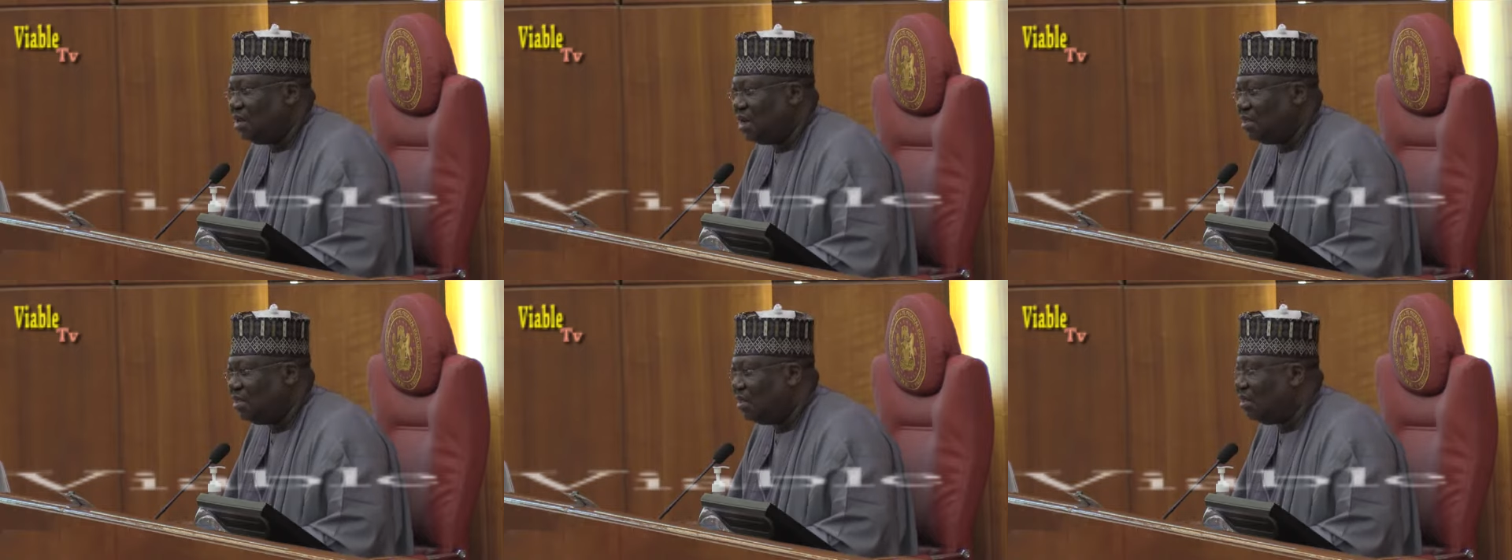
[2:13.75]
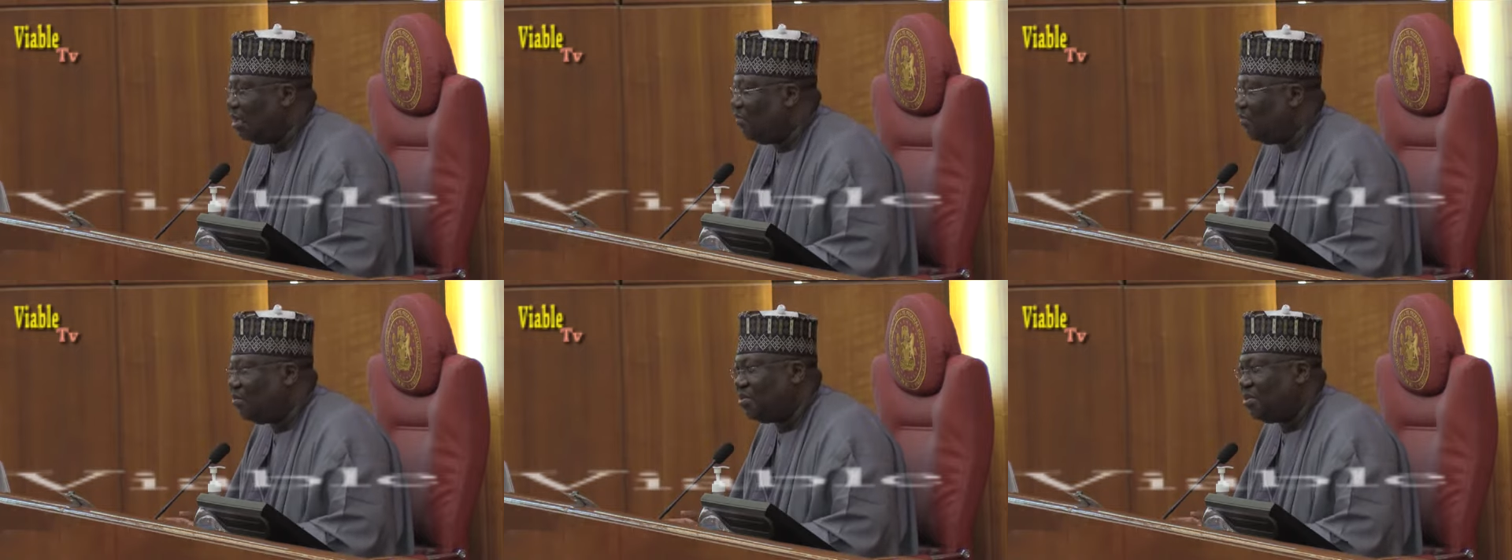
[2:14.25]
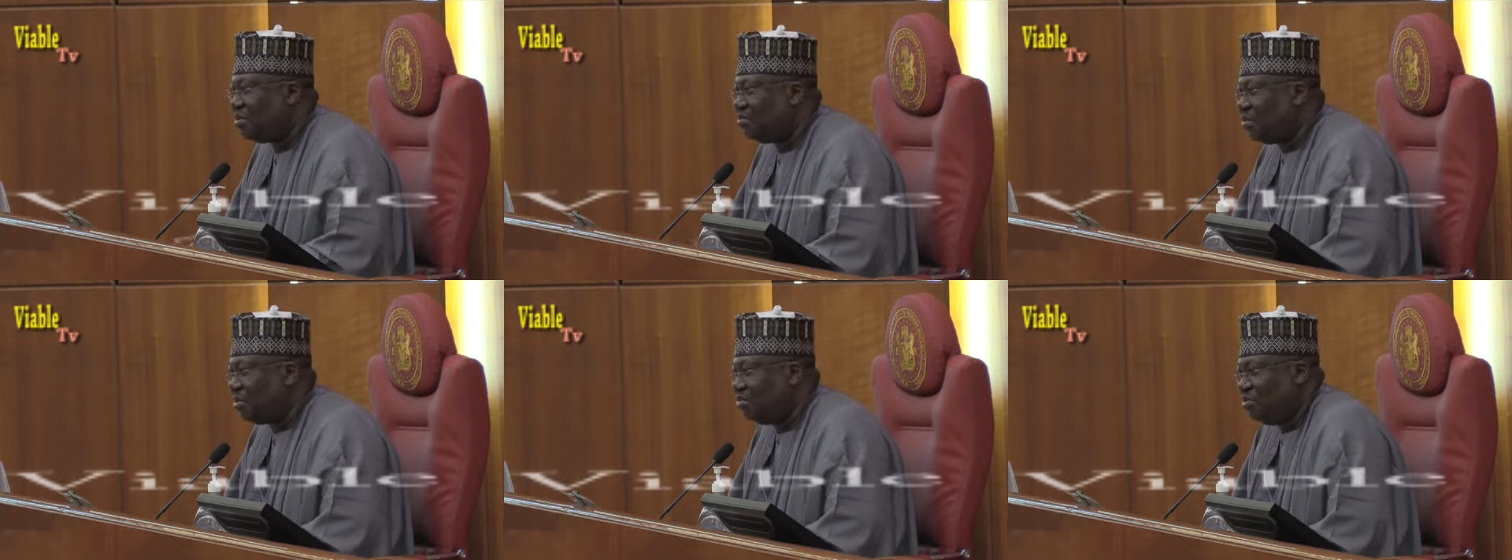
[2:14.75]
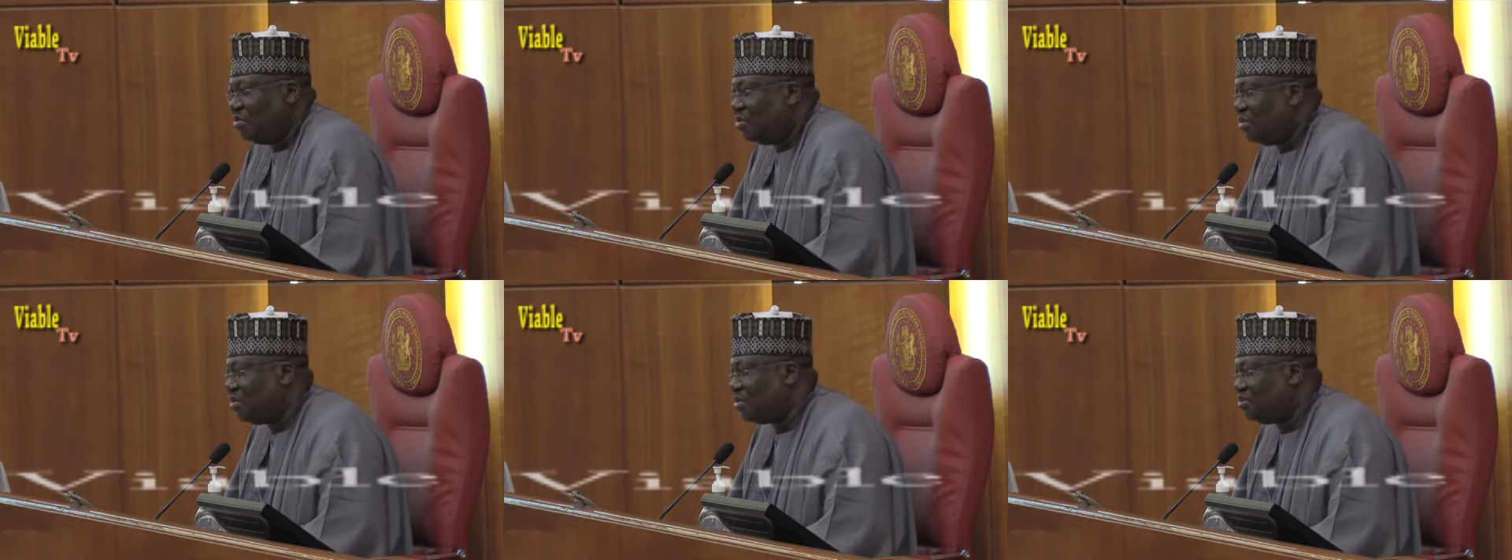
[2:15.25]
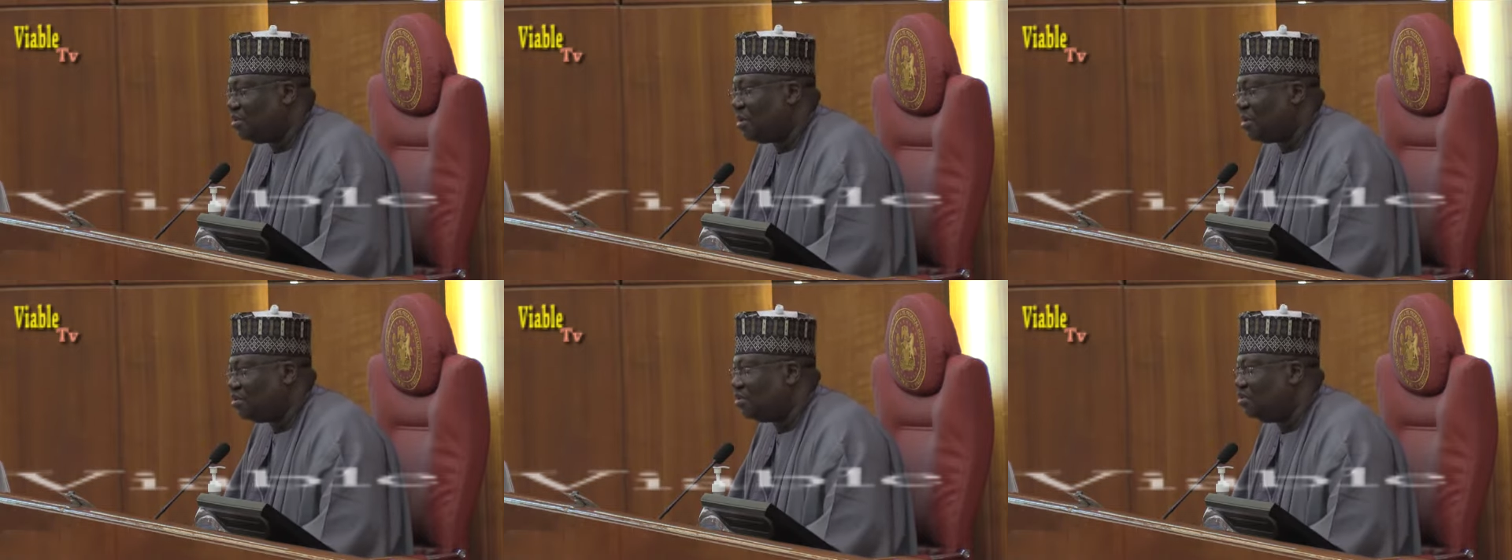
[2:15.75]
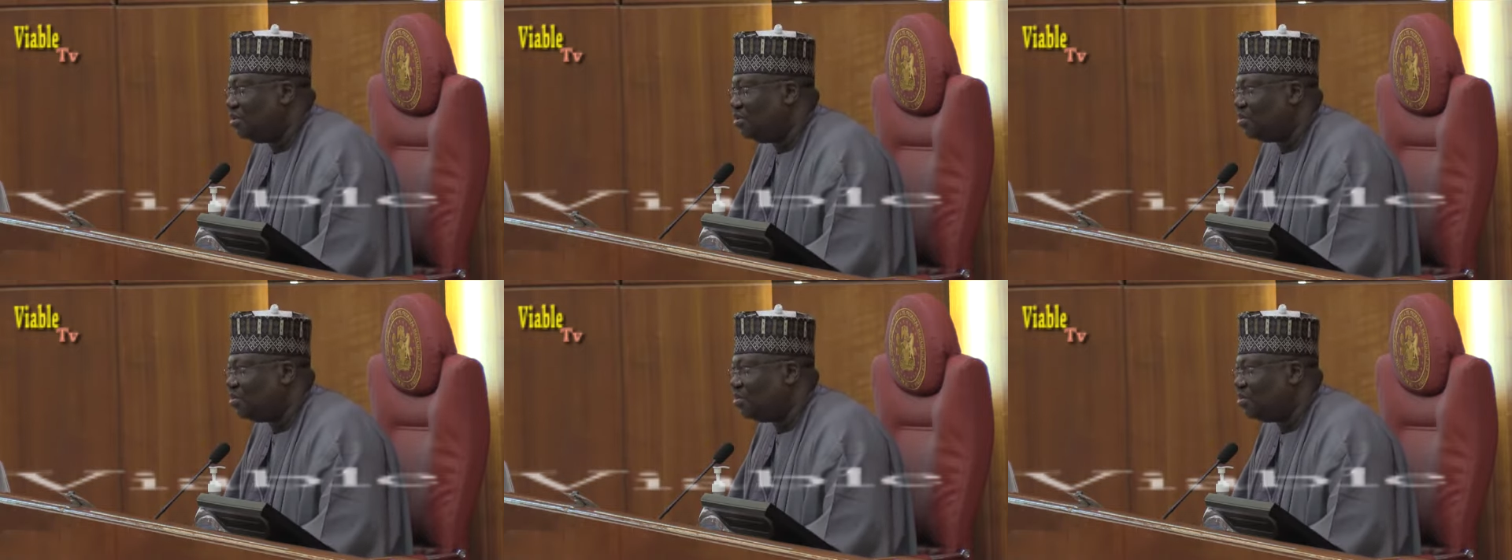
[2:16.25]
I think every geopolitical zone has something to